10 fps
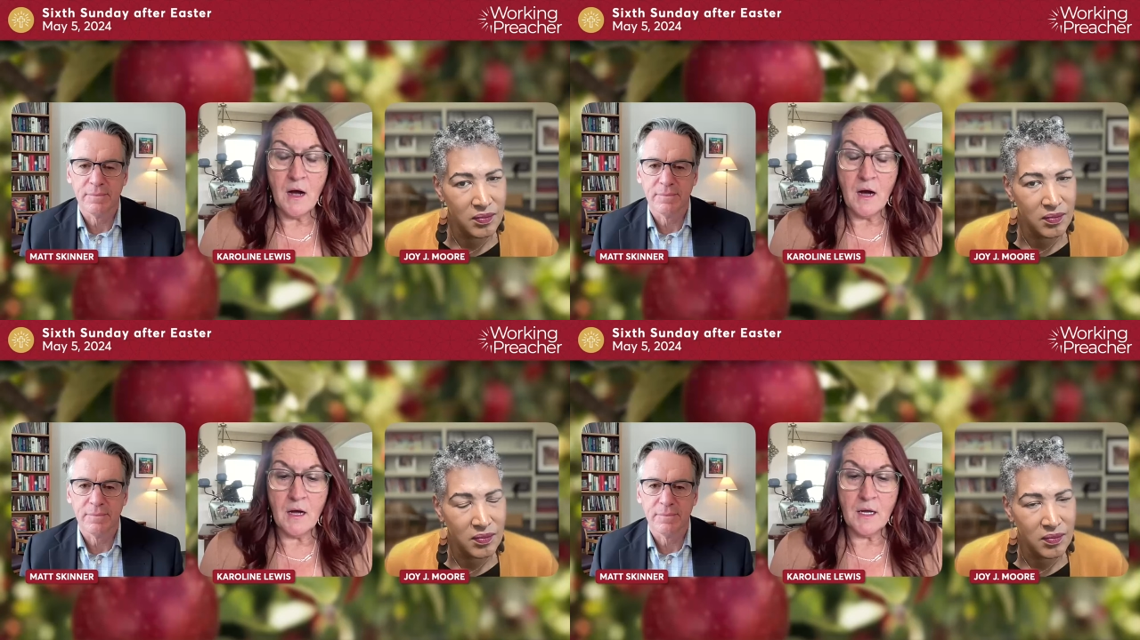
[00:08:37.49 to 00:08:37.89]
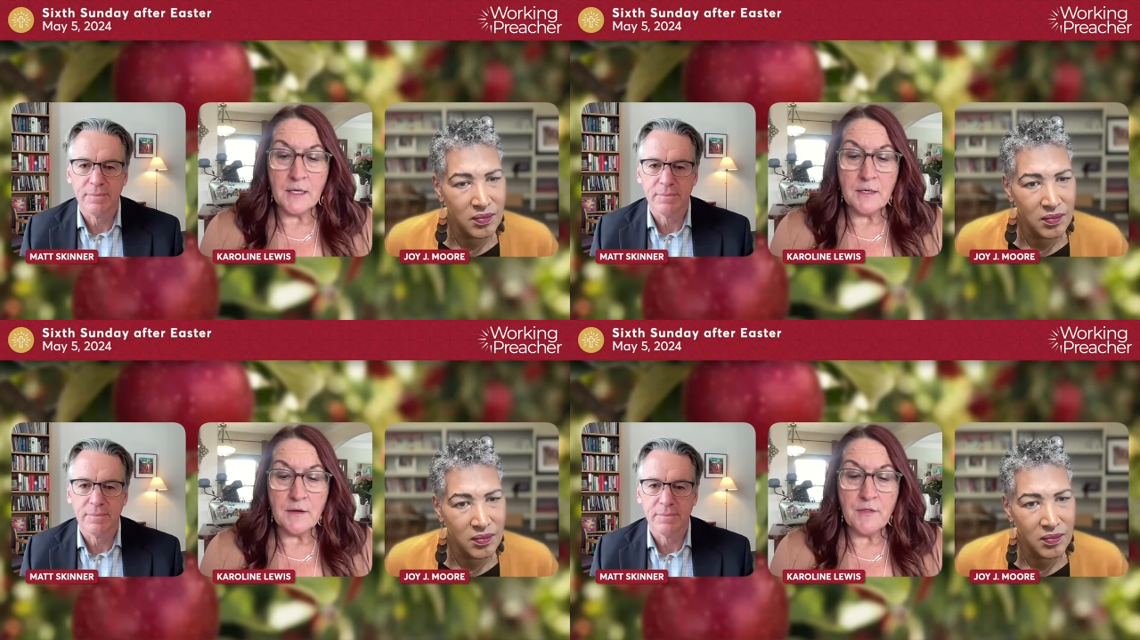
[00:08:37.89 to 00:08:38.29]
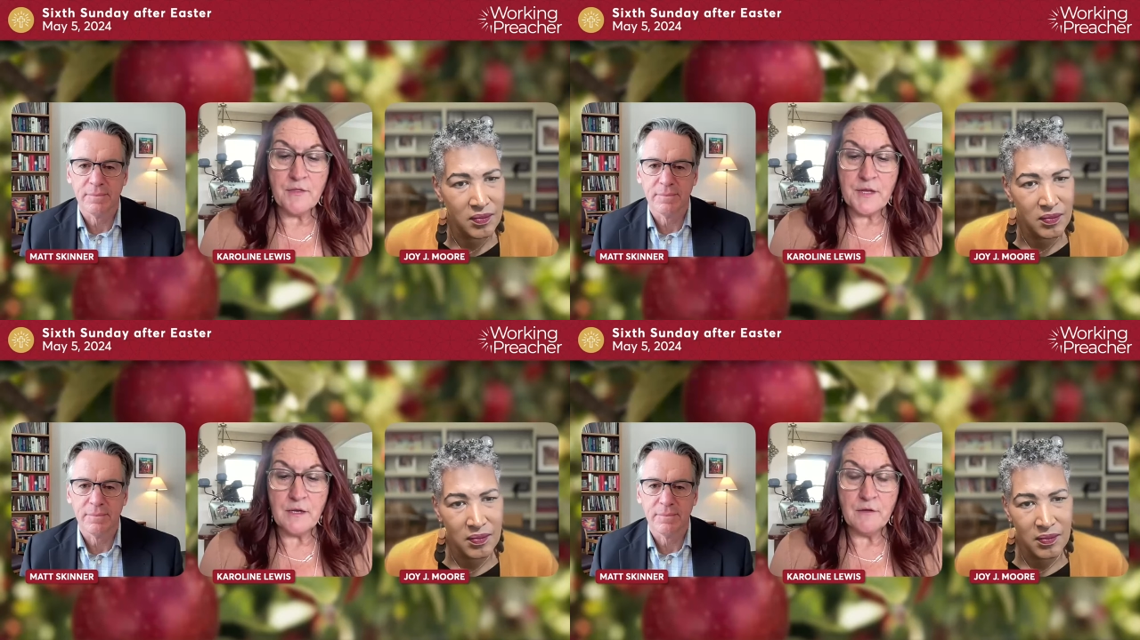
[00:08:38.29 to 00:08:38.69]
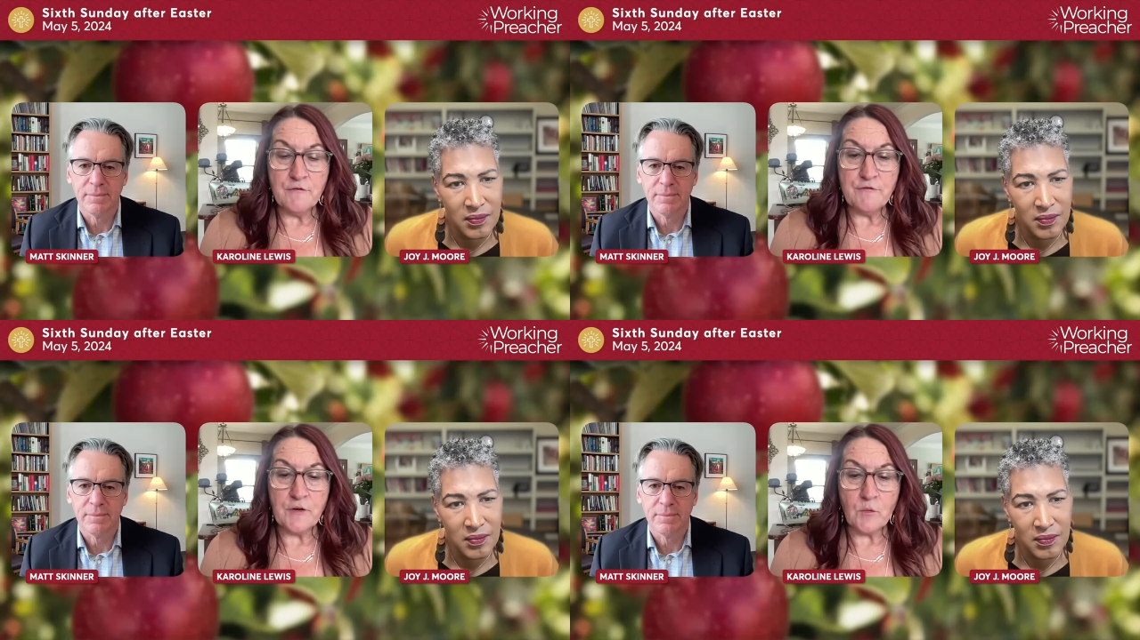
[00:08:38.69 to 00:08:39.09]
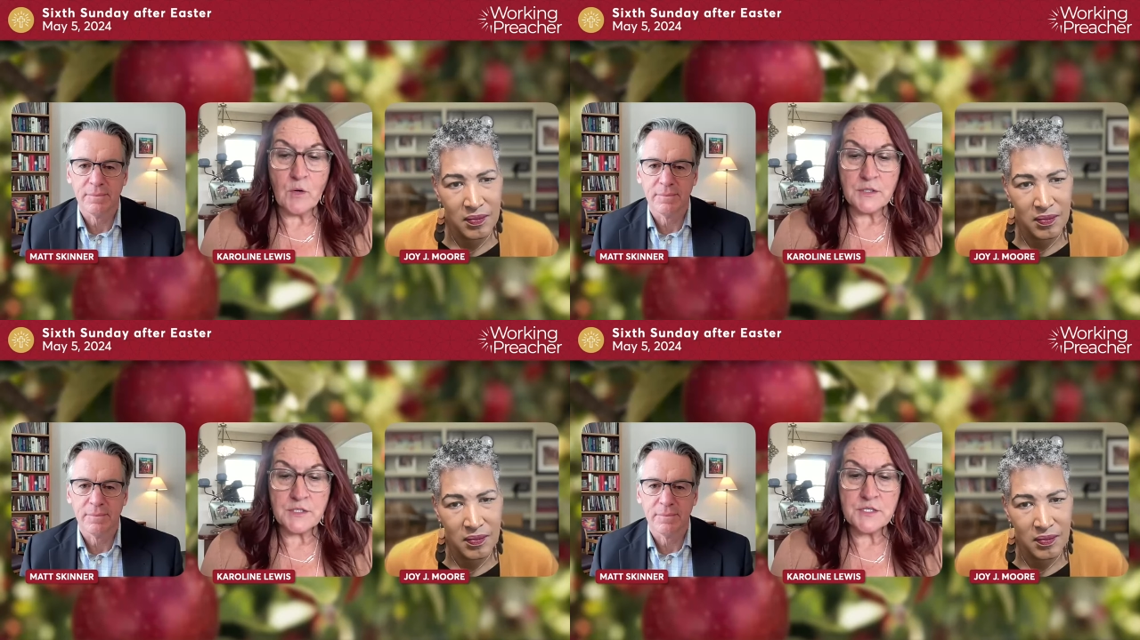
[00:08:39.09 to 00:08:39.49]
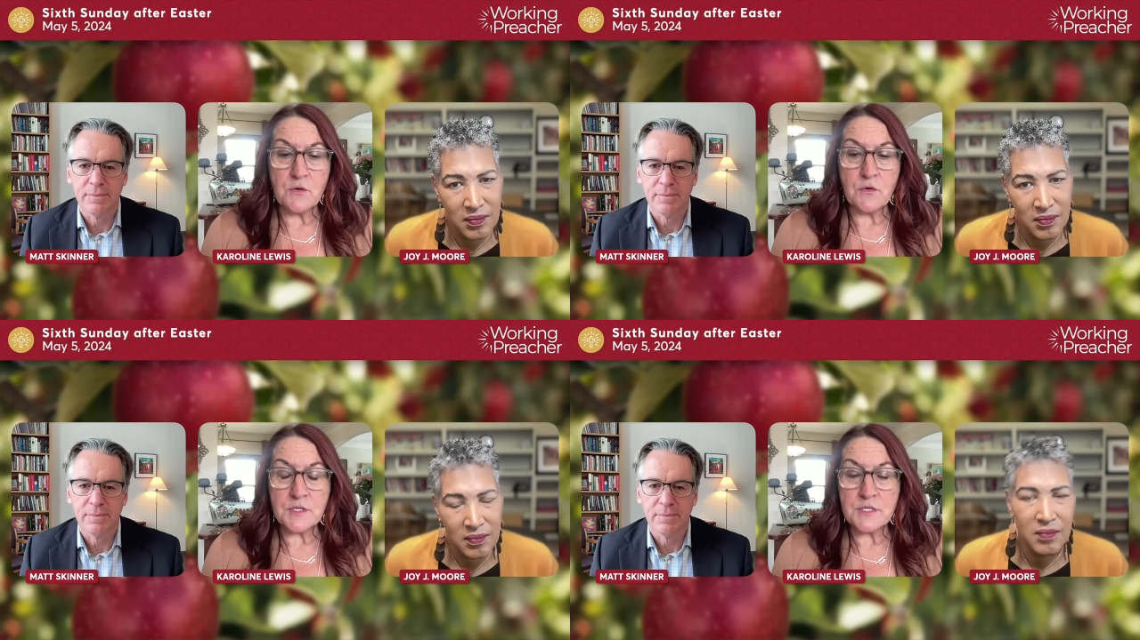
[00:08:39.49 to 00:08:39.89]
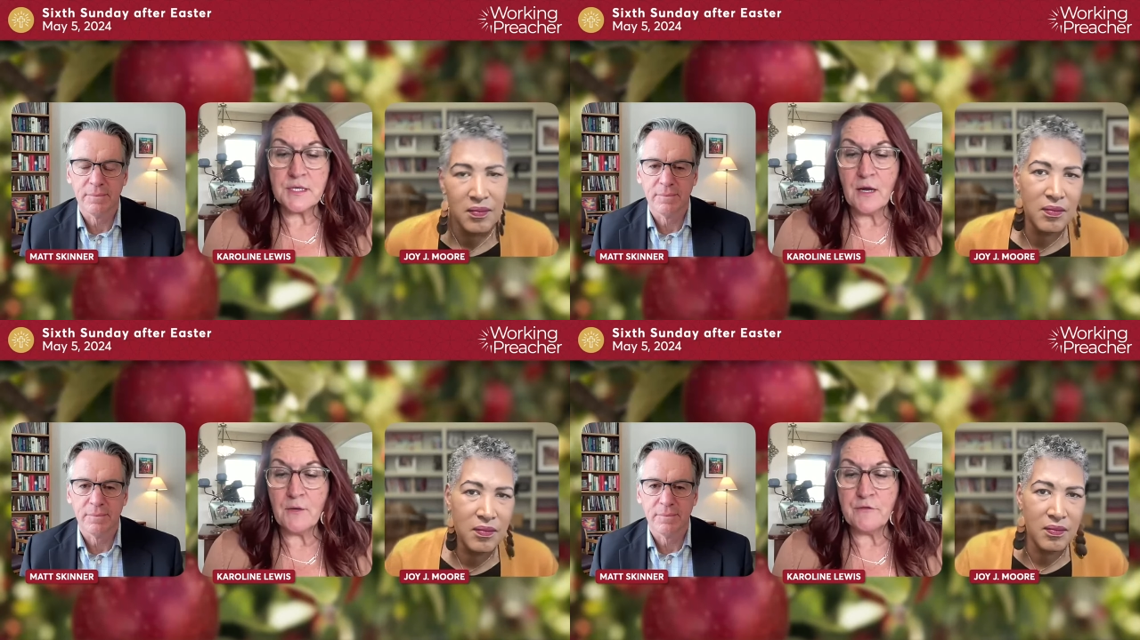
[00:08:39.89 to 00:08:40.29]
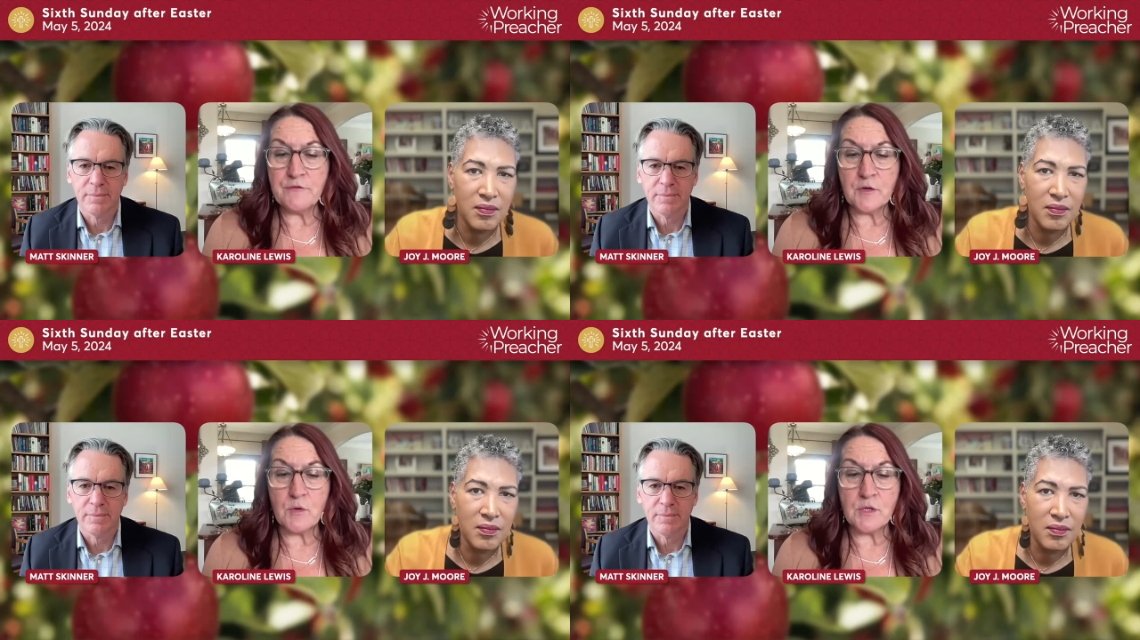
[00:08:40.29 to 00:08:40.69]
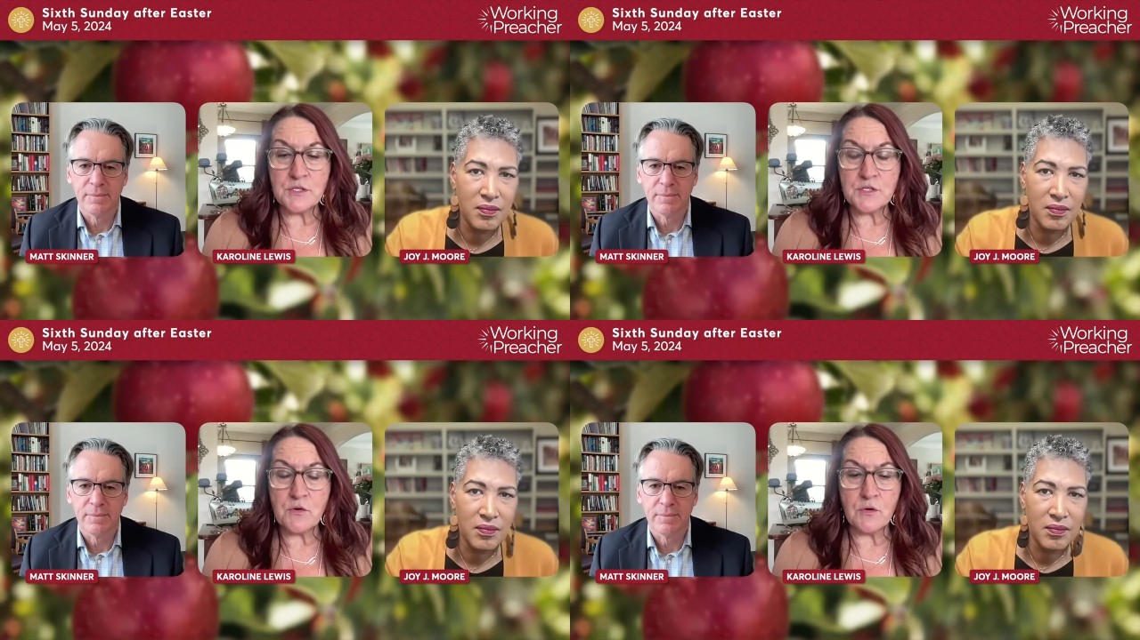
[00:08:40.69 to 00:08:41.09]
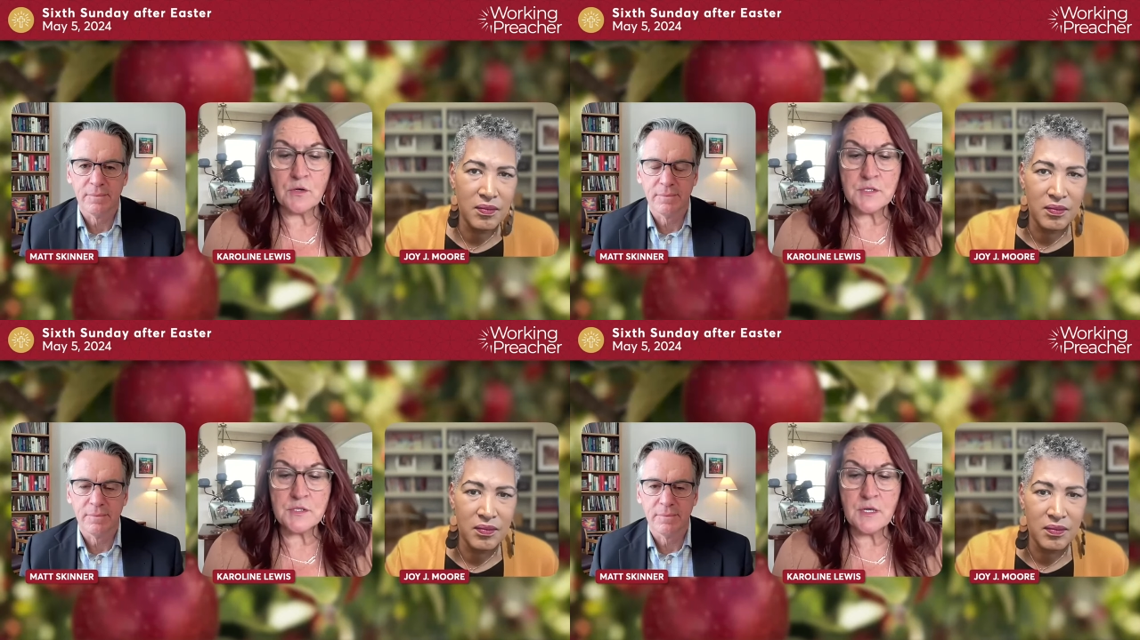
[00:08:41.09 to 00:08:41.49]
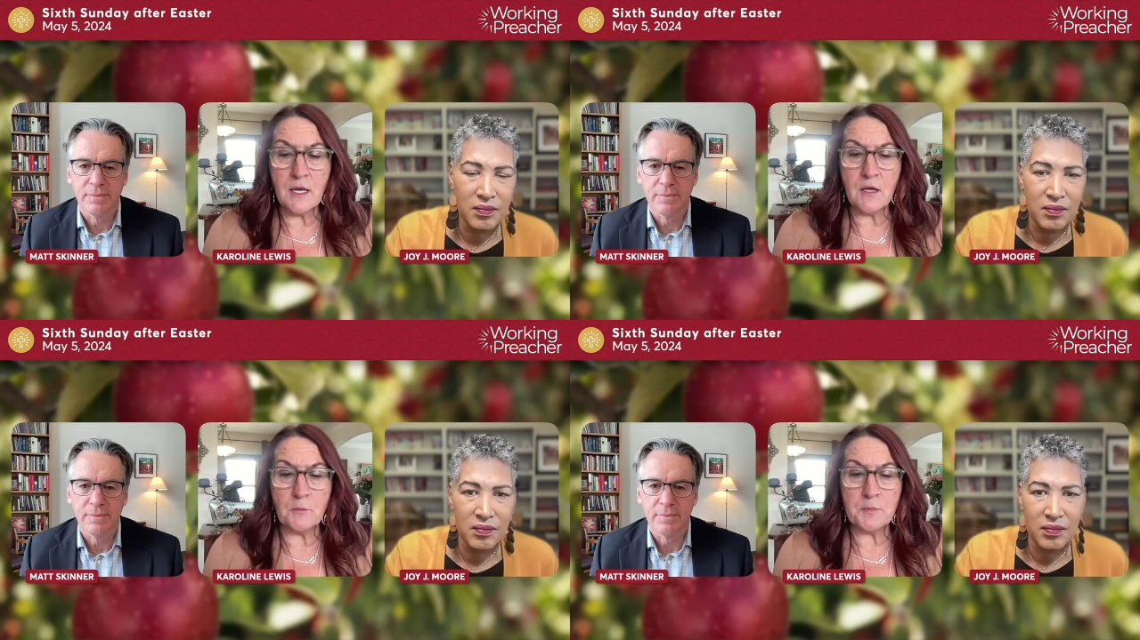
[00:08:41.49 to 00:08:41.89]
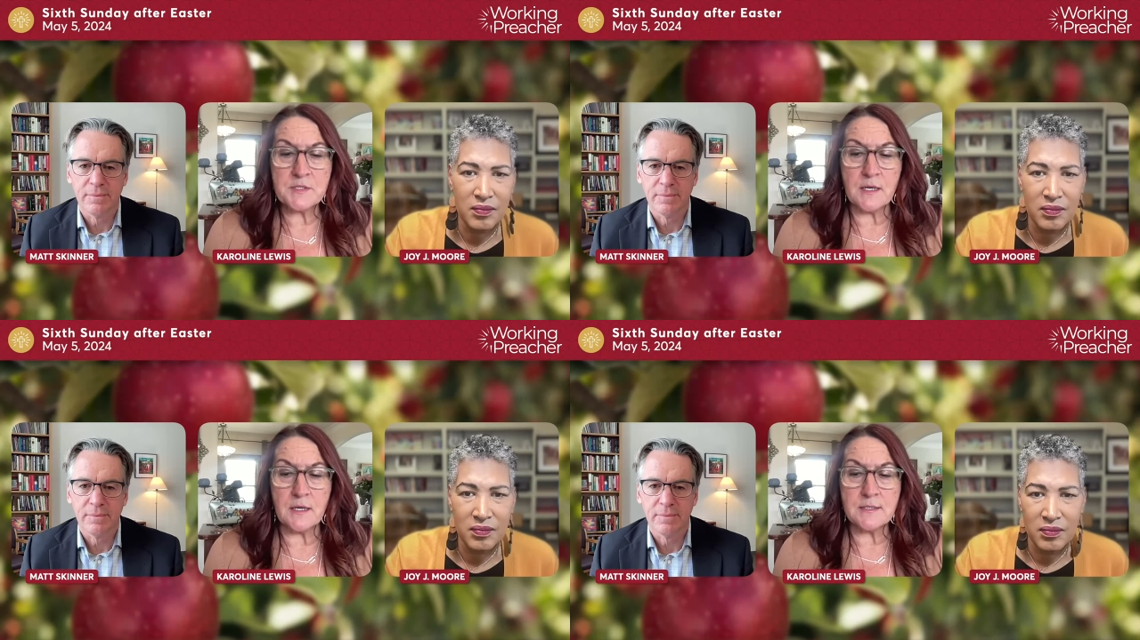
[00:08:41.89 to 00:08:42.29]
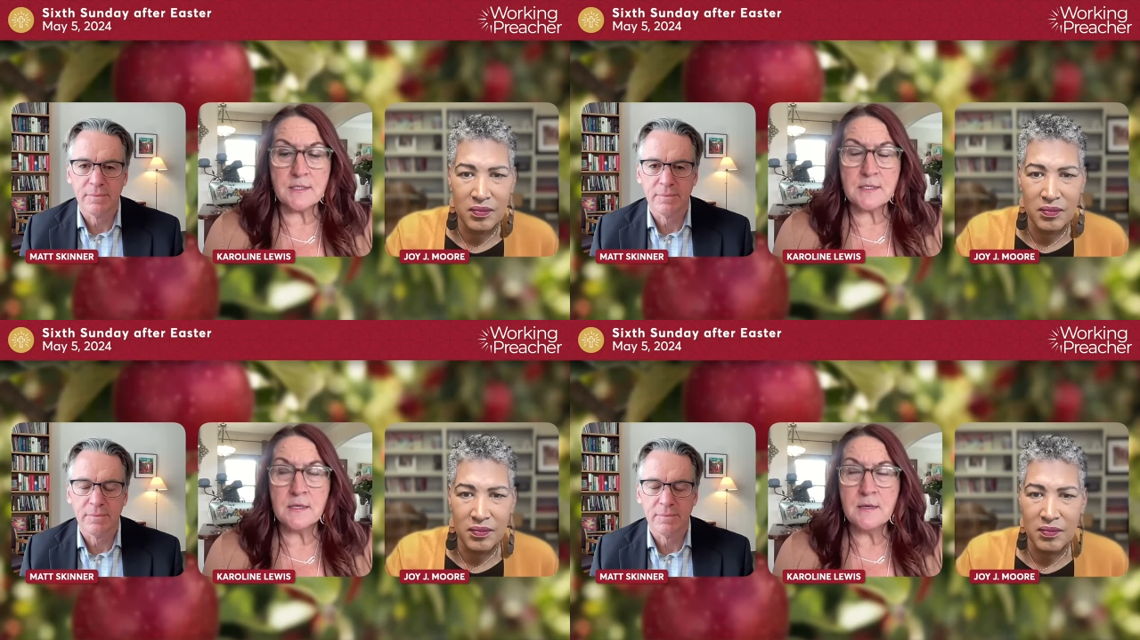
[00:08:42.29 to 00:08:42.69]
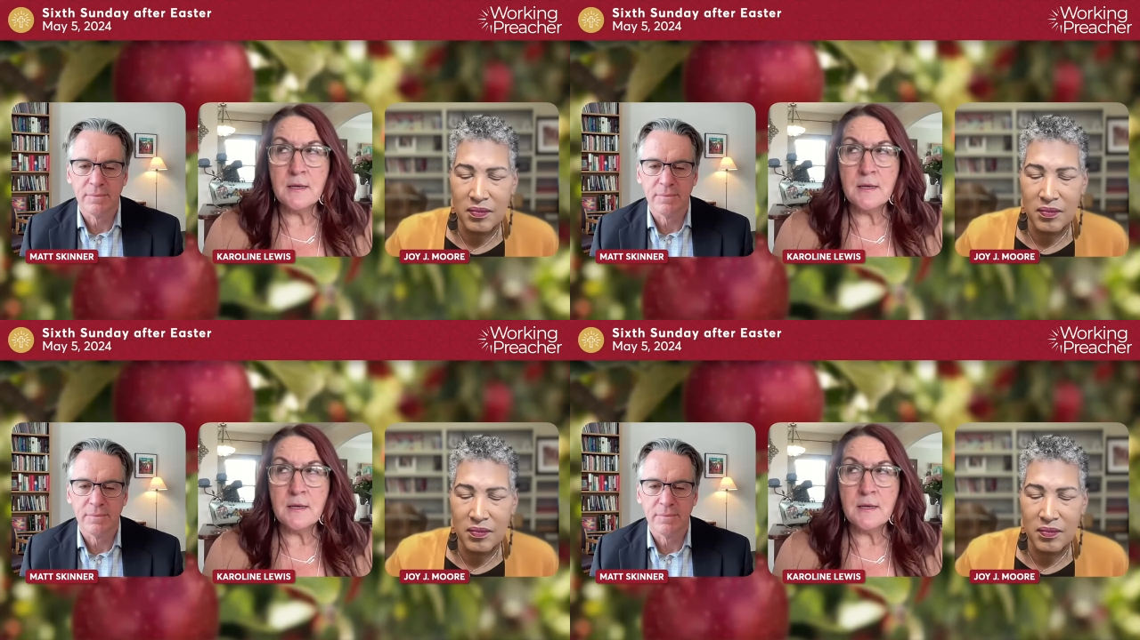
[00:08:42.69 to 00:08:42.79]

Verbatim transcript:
Speaker 1: on the farewell discourse and how the farewell discourse helps us